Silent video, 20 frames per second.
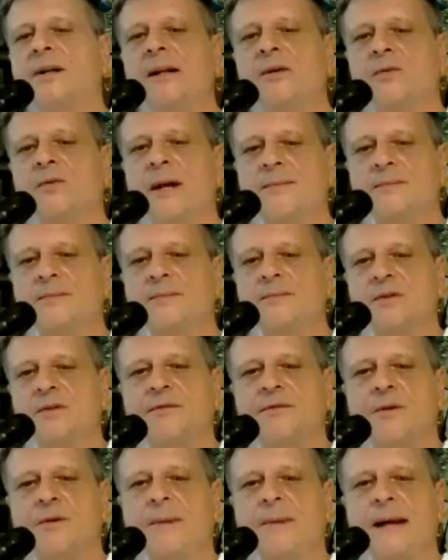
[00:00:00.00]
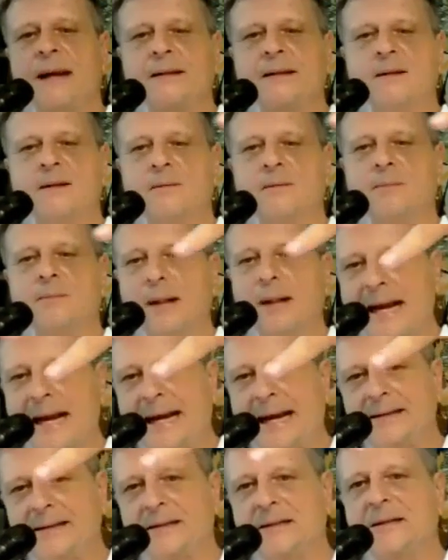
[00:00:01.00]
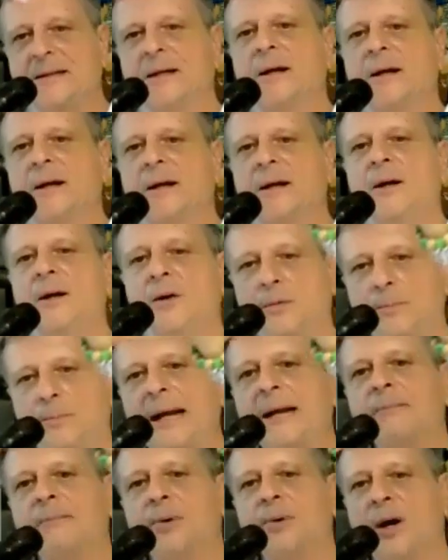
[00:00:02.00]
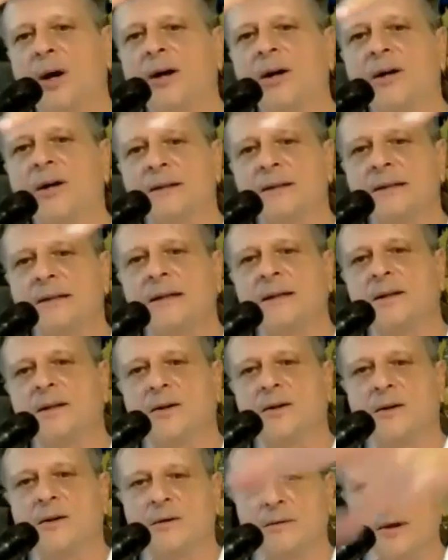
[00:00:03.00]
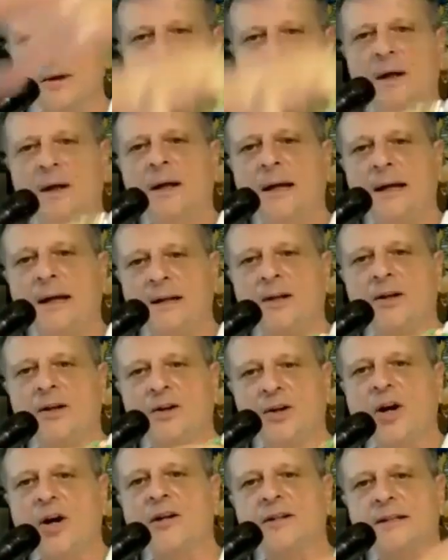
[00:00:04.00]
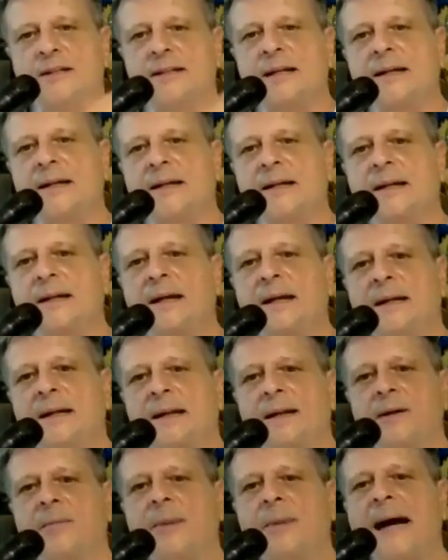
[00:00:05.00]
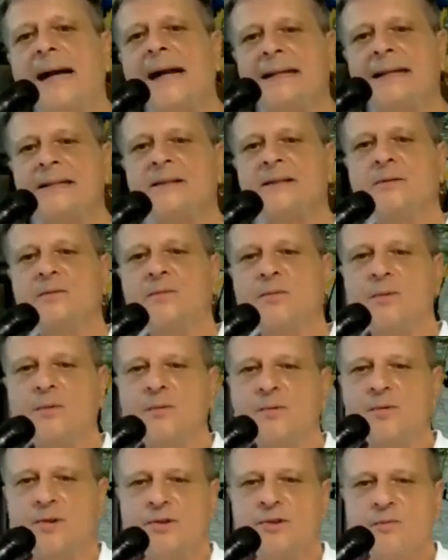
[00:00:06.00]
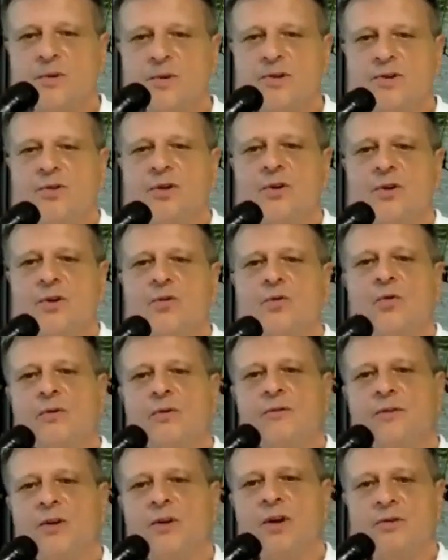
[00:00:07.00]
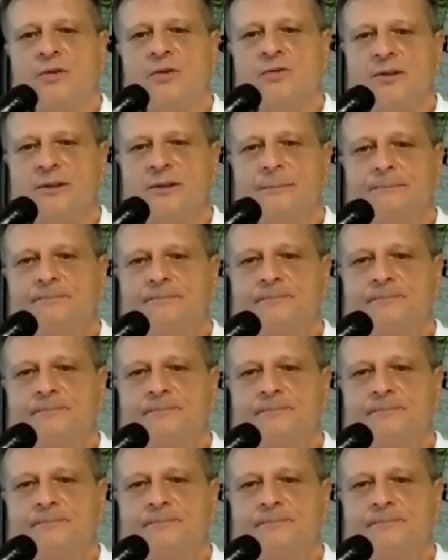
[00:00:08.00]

kilograms of fermented plants or plant products in their guts and in their bellies. What's the role of those?